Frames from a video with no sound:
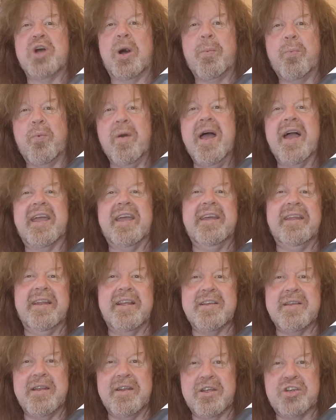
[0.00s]
job working
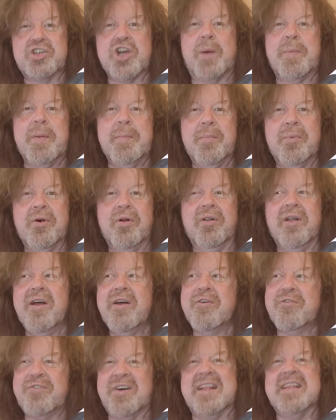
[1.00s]
in the shopping mall,
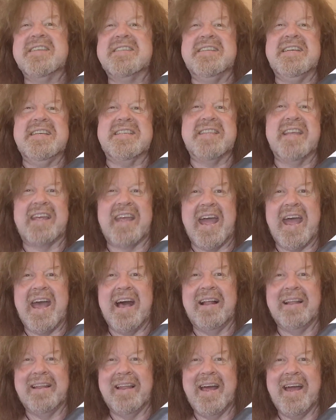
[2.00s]
fancies the
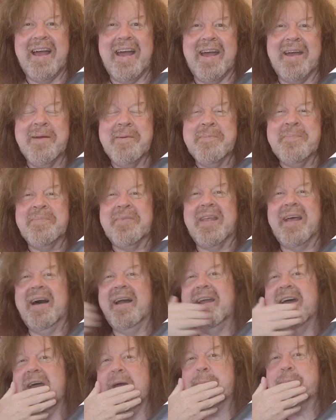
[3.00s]
girl there,
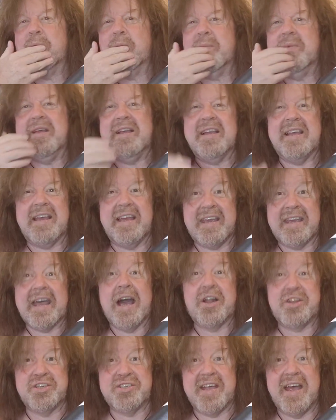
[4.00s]
but
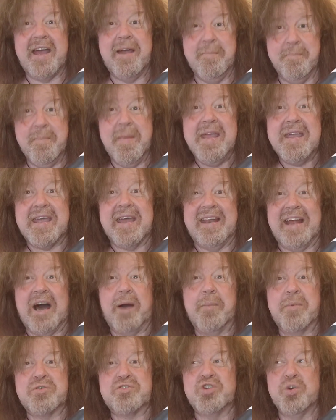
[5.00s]
catches her making
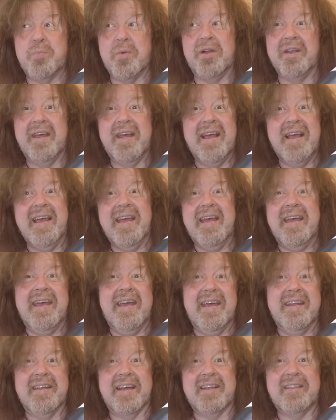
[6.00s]
out with someone
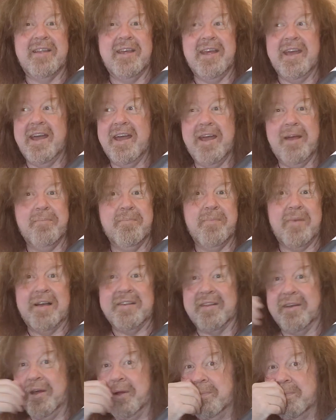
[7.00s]
in like the,
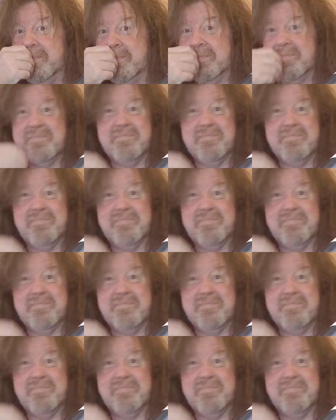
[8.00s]
I don't know,